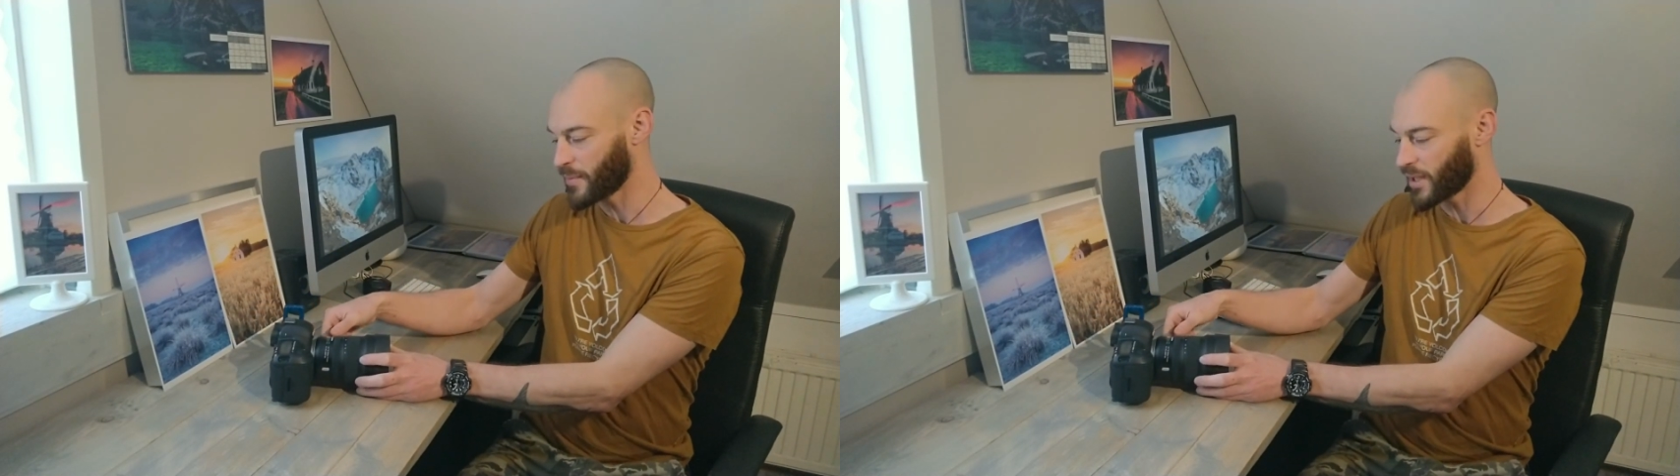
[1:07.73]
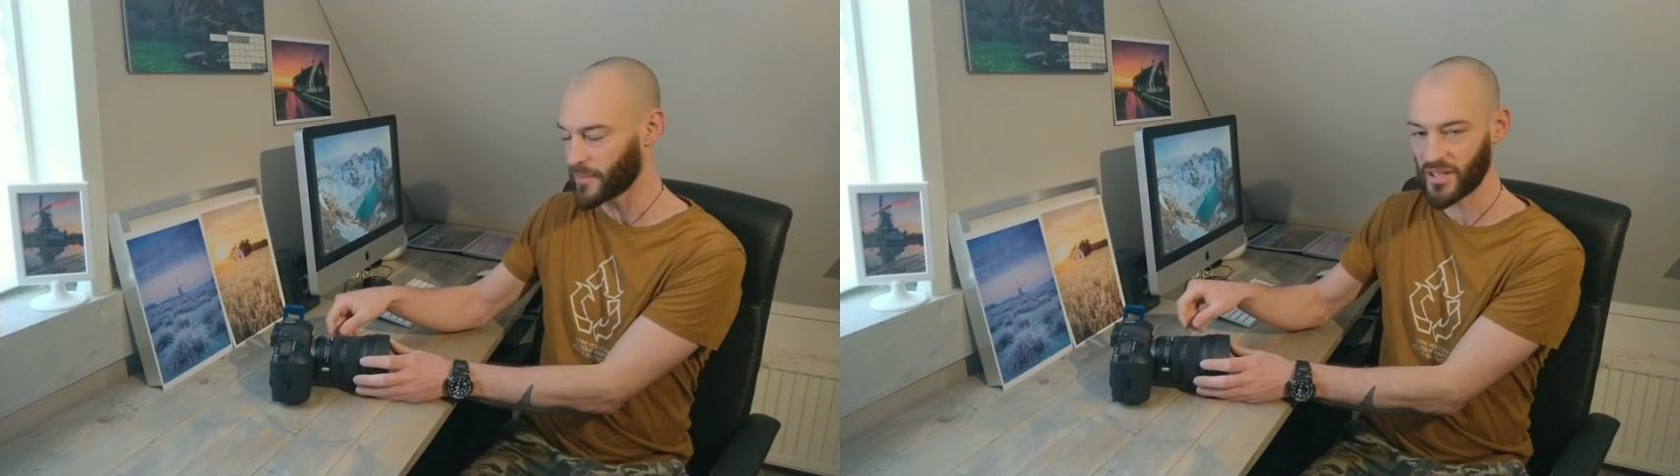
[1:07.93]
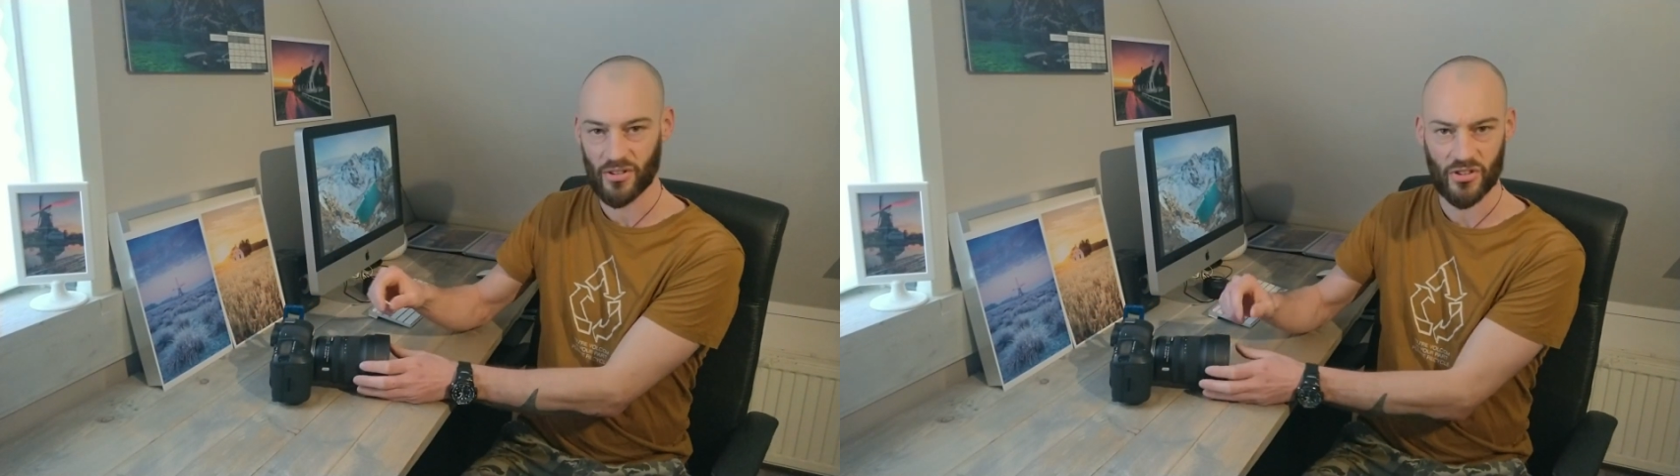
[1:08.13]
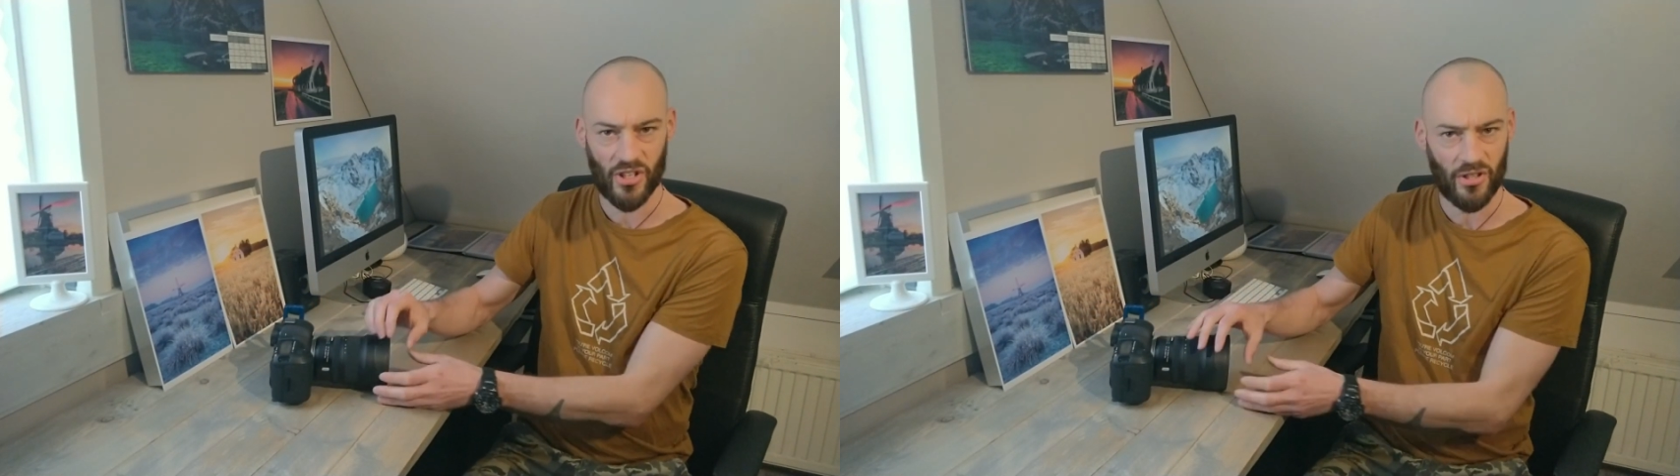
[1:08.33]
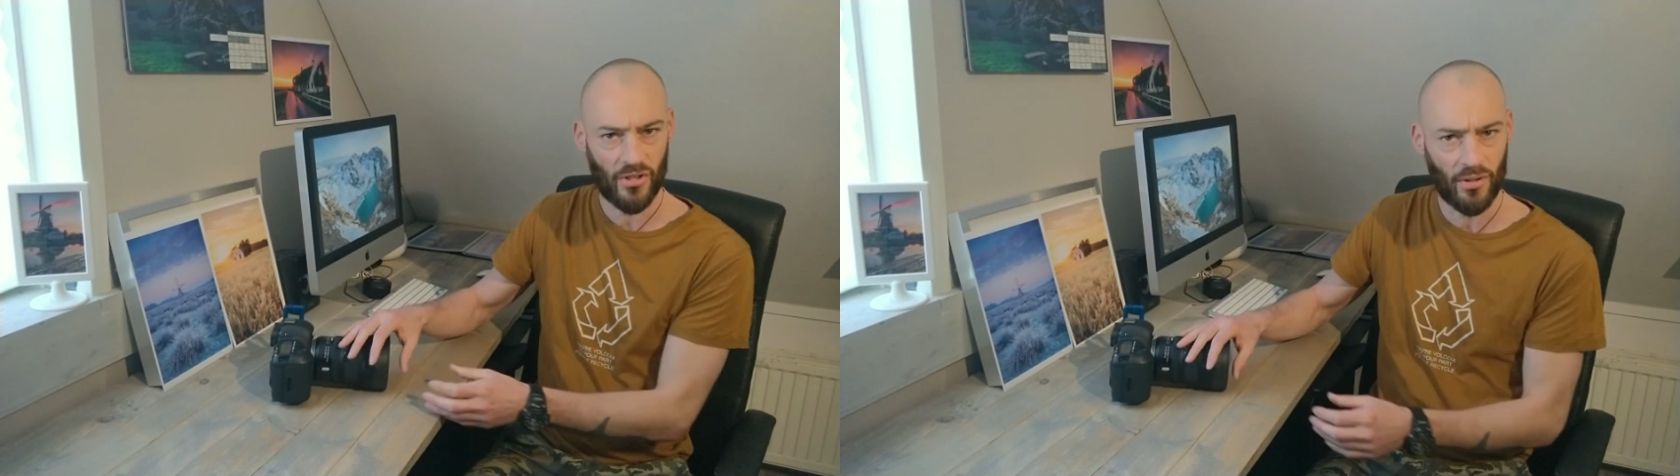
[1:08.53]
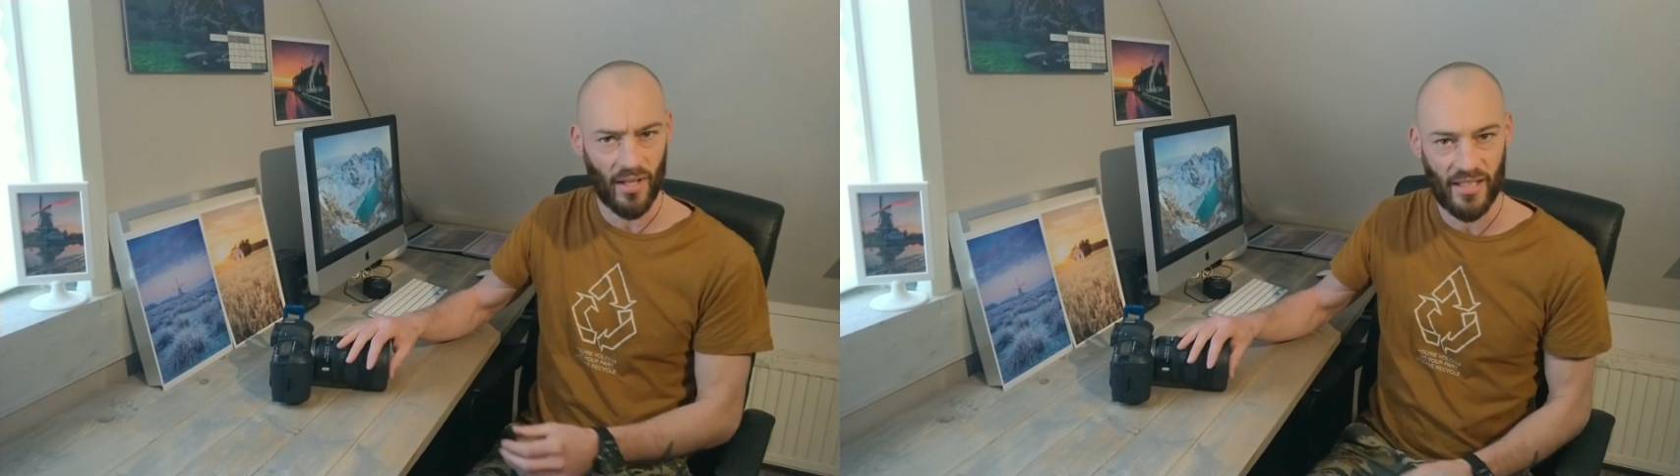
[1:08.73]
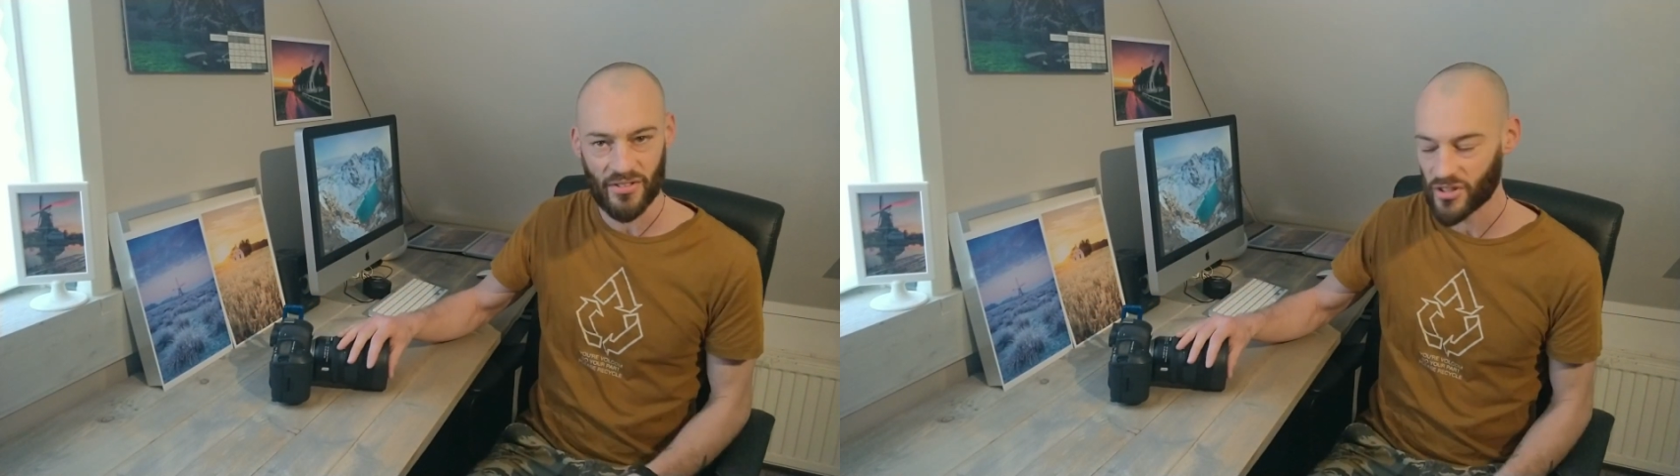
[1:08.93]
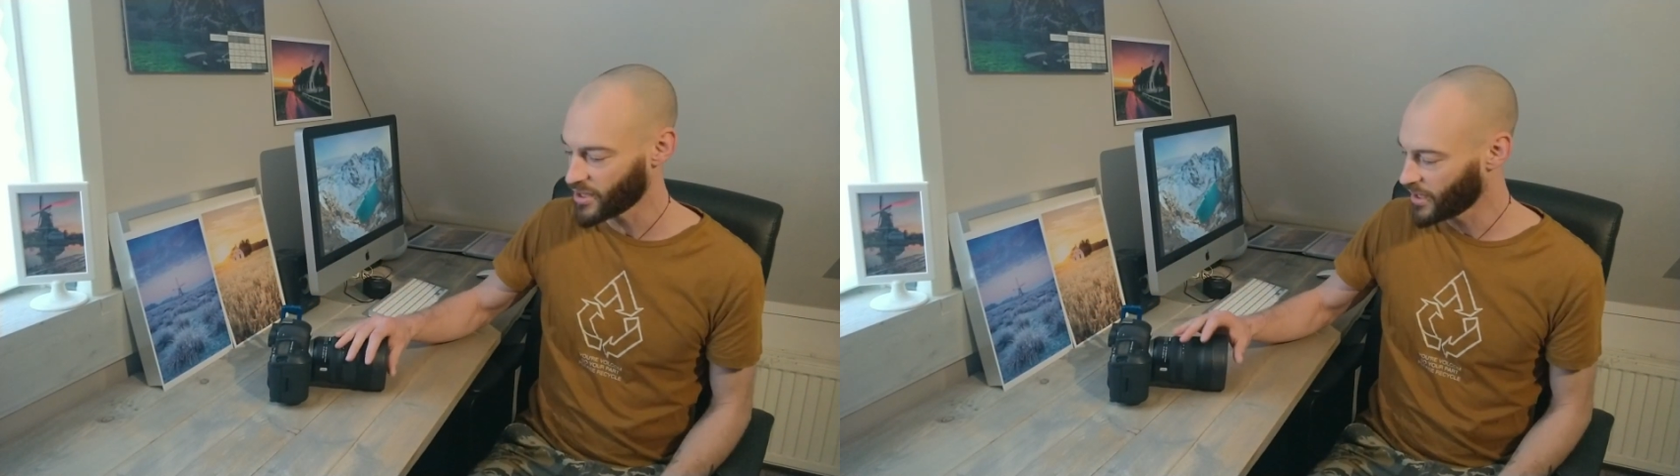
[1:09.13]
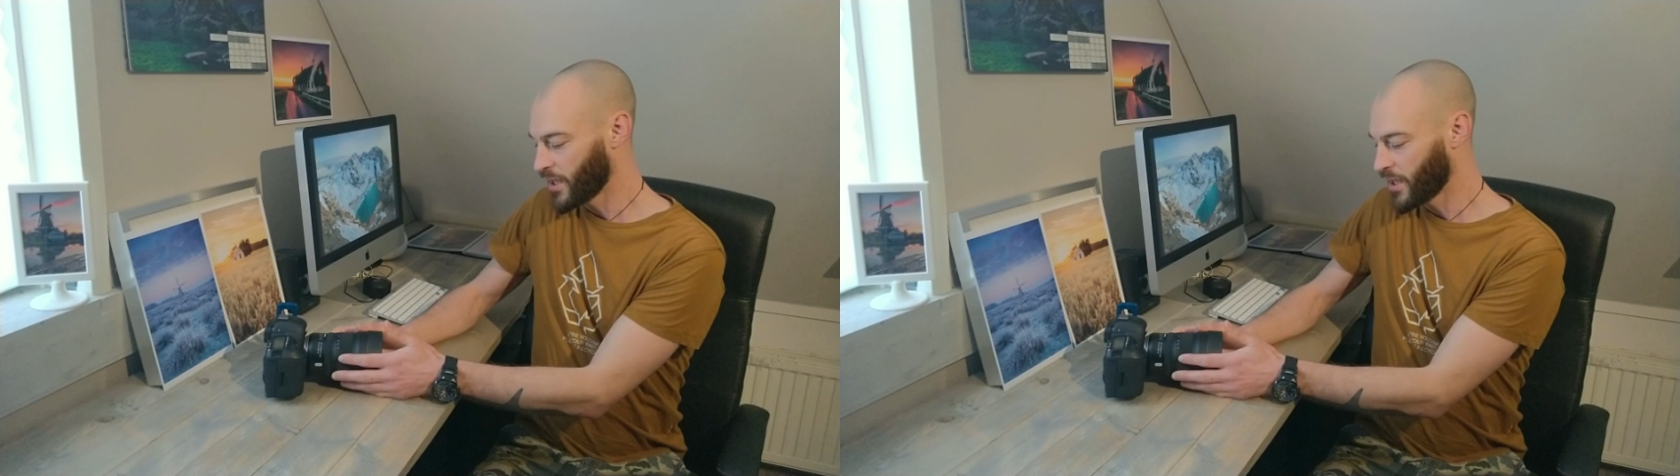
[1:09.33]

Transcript: millimeter G2 lens,